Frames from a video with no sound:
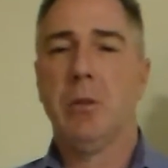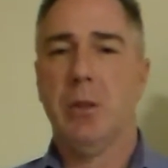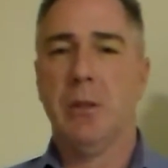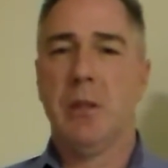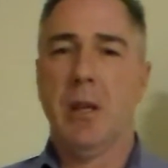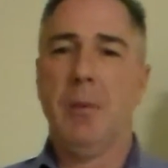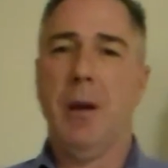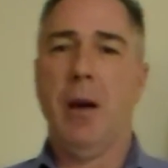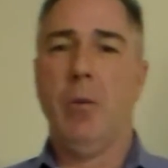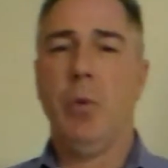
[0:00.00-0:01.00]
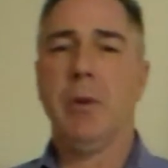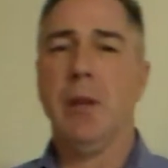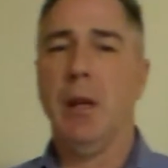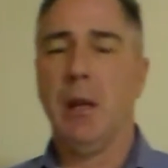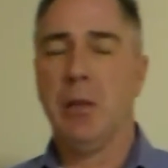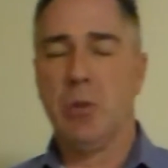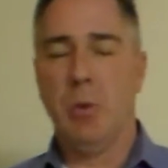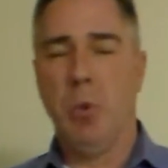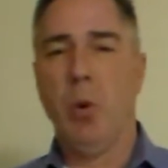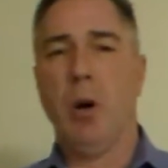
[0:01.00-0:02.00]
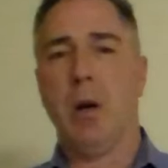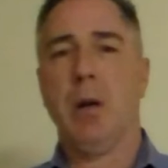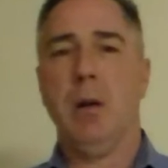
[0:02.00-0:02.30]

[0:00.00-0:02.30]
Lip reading: So let's think about what the heck is rapport.